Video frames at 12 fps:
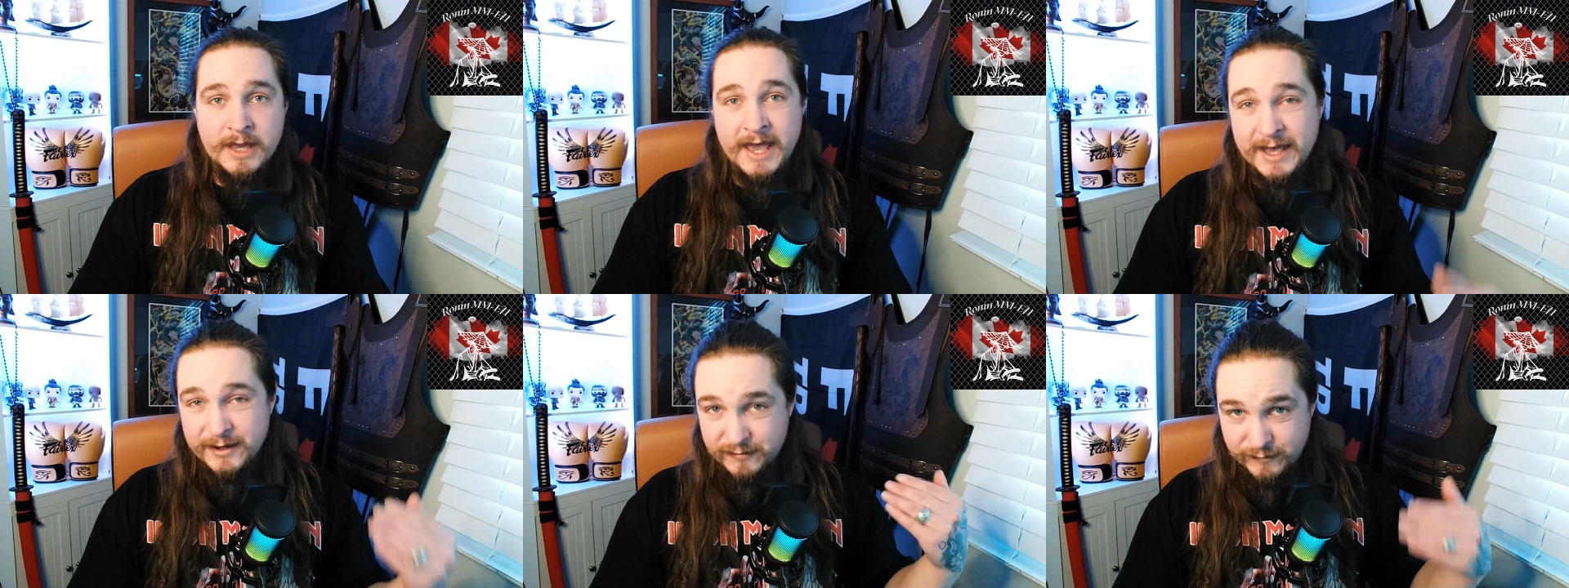
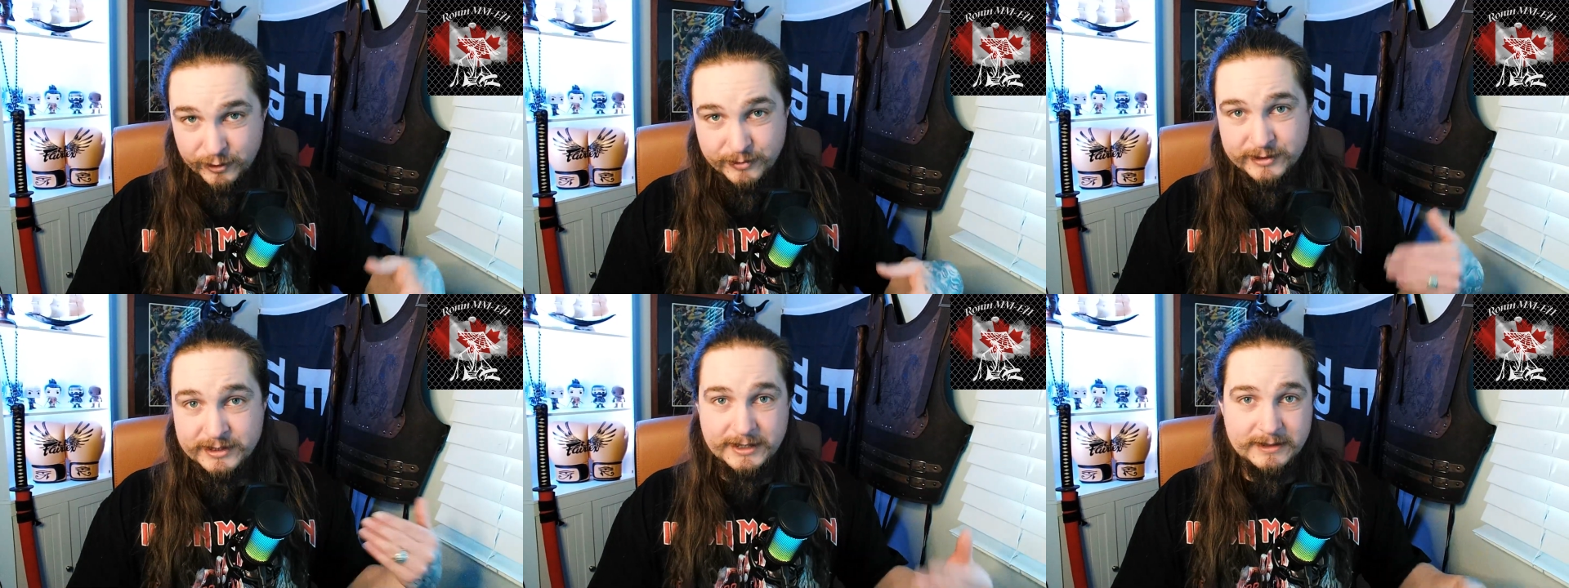and
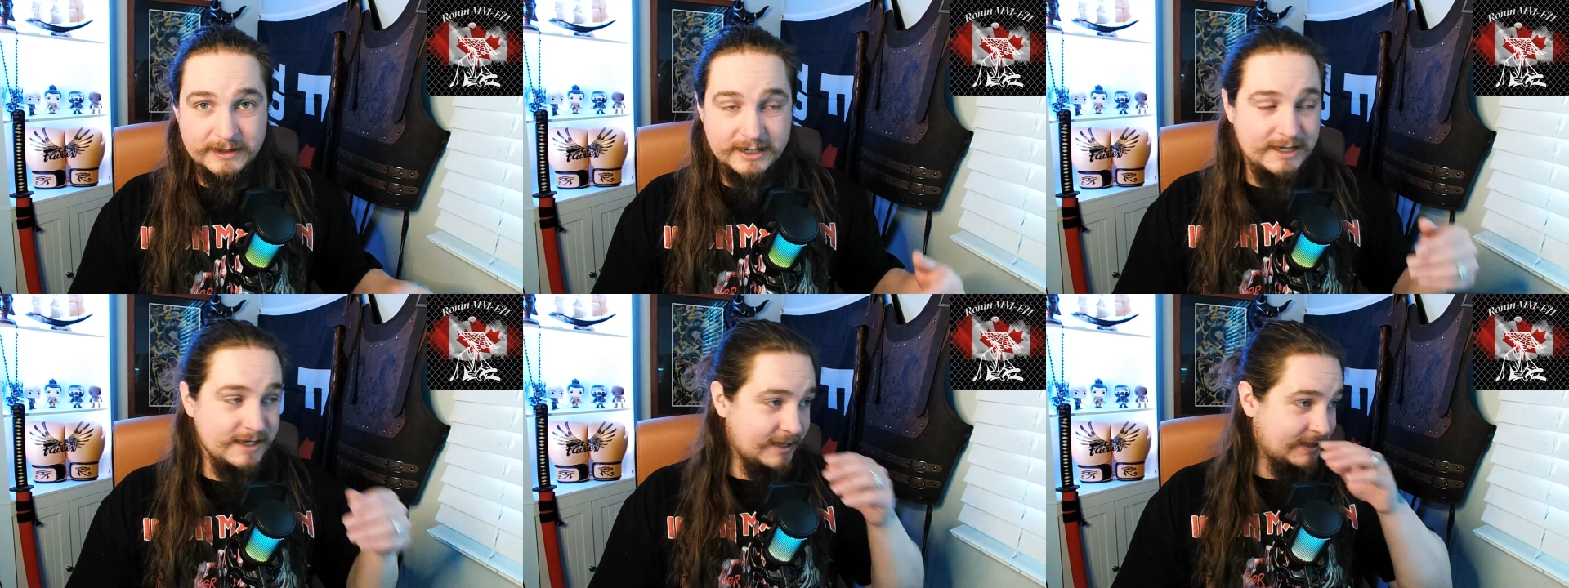frequently. Like,
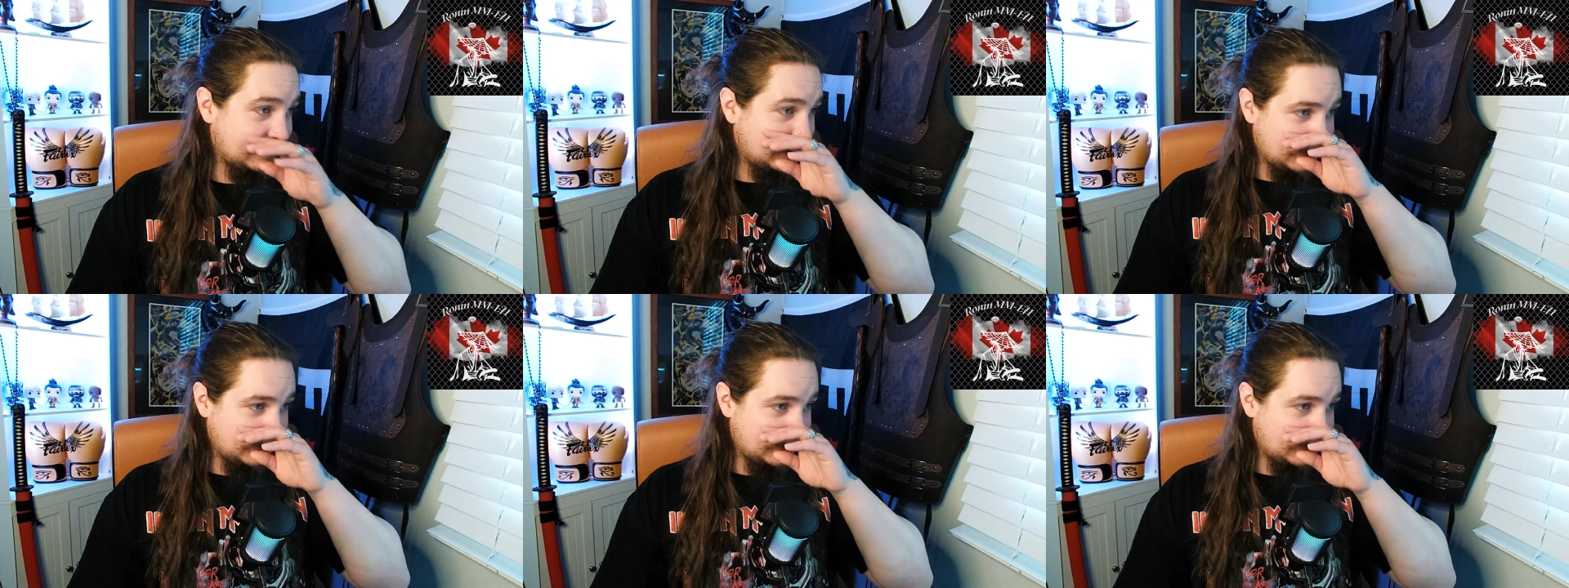couldn't